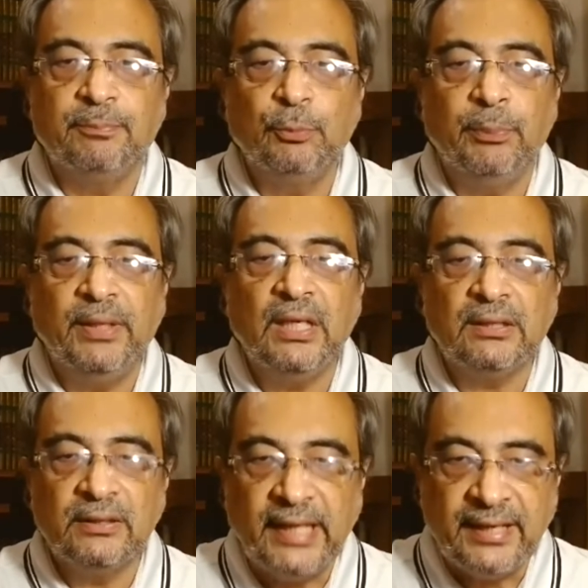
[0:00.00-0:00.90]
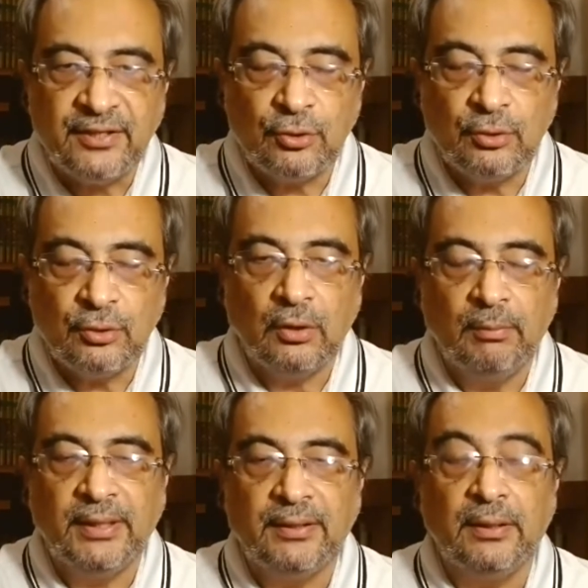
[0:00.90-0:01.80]
to pay our thanks to the
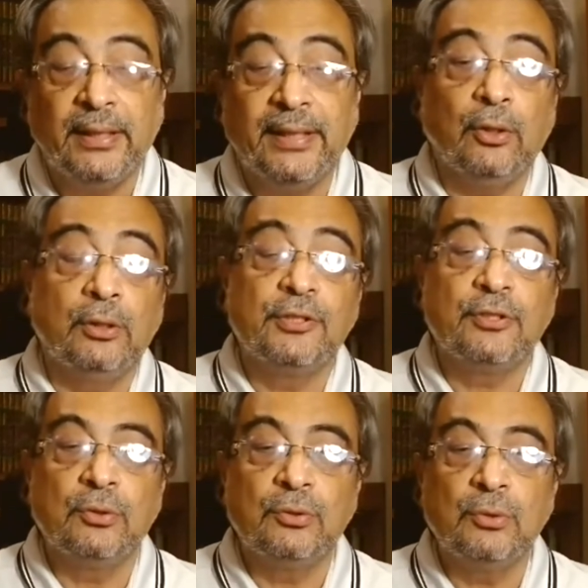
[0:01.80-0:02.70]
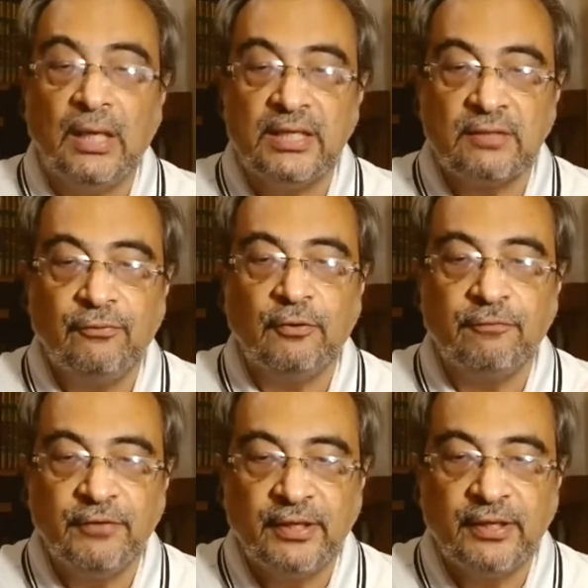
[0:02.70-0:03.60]
Almighty and also to ask for
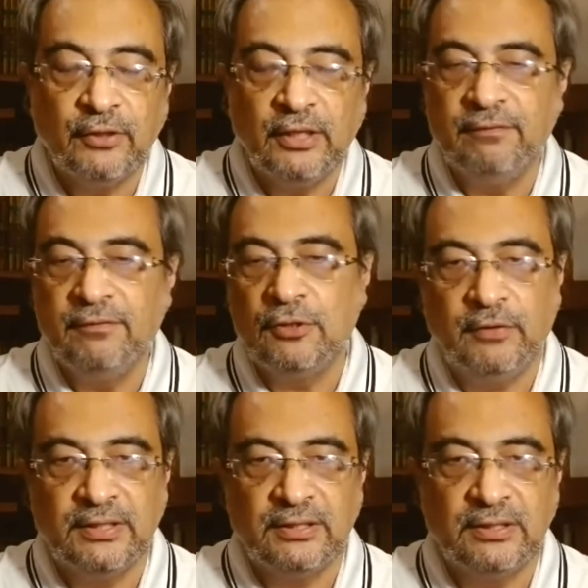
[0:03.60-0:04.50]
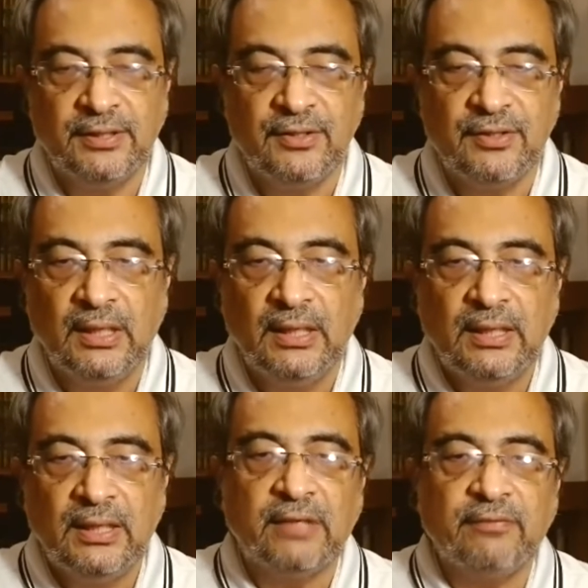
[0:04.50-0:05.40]
forgiveness of our sins
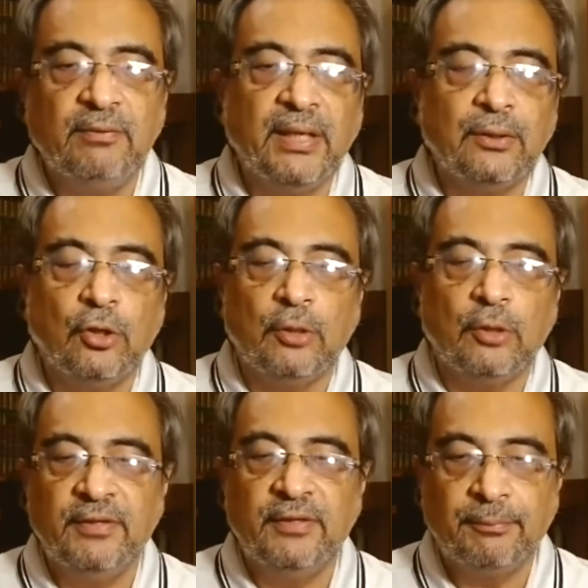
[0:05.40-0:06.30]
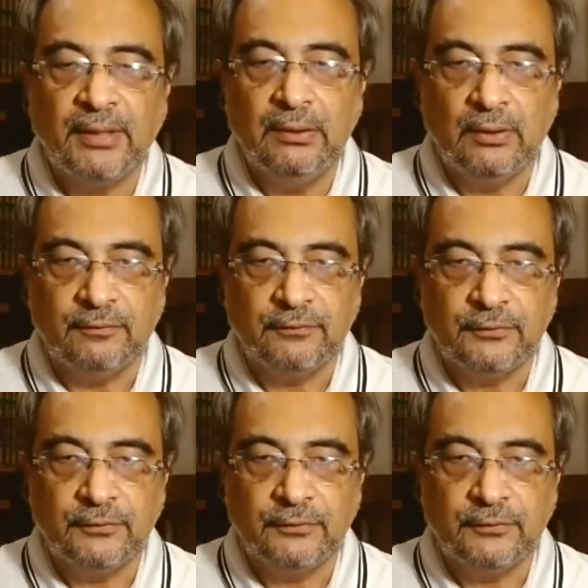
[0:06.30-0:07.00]
that we might not be very proud of